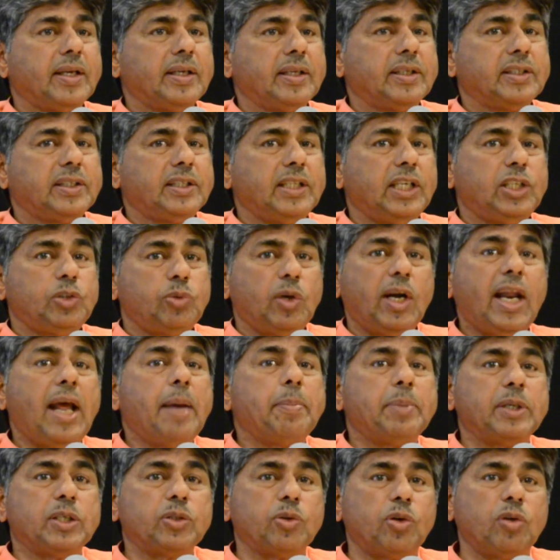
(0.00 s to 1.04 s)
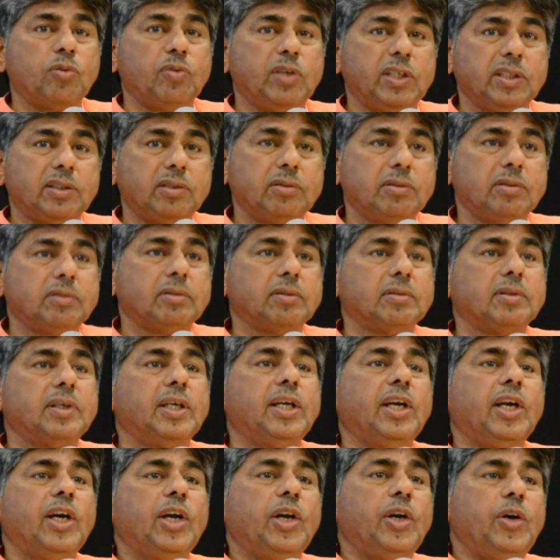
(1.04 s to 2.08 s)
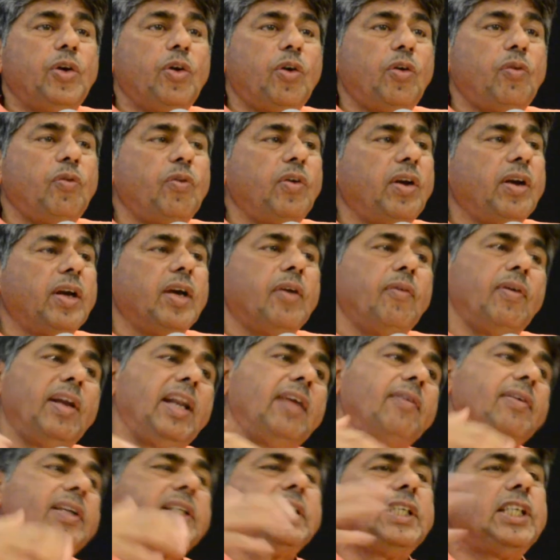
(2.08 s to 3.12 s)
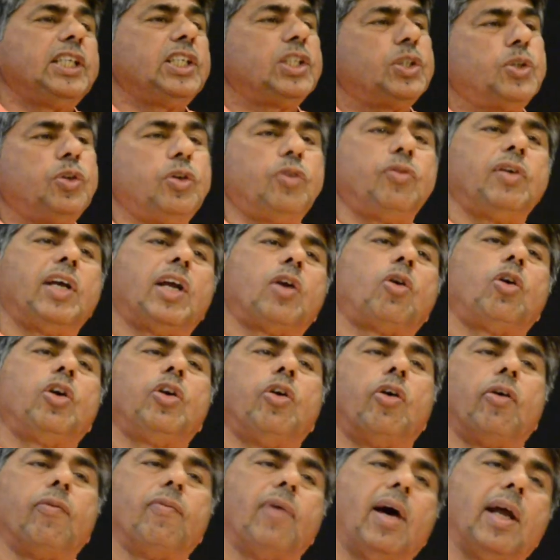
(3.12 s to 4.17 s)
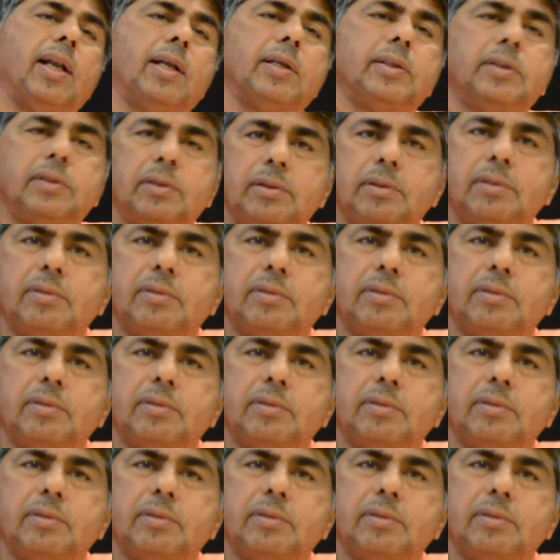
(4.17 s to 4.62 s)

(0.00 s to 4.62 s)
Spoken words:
So that's what happens always, you know. When everything is good, we are all non-violent.